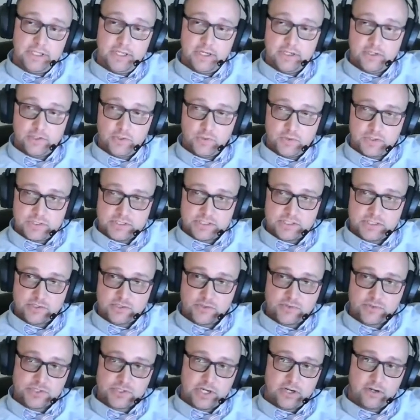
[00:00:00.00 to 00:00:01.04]
into the
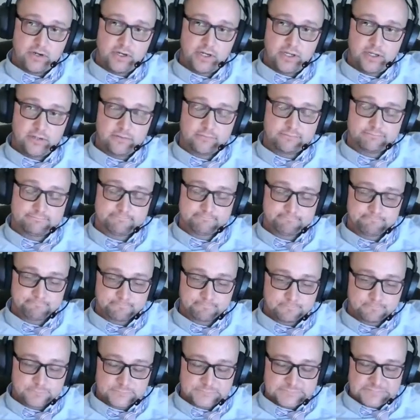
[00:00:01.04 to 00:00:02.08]
sisters' area,
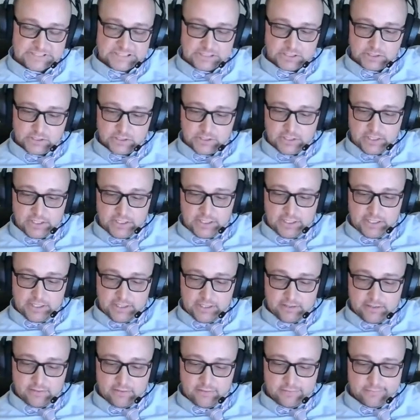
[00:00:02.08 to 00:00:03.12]

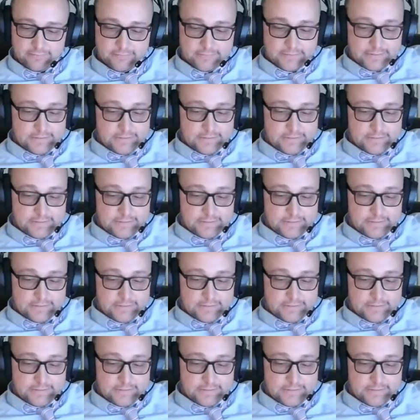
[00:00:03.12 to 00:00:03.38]
and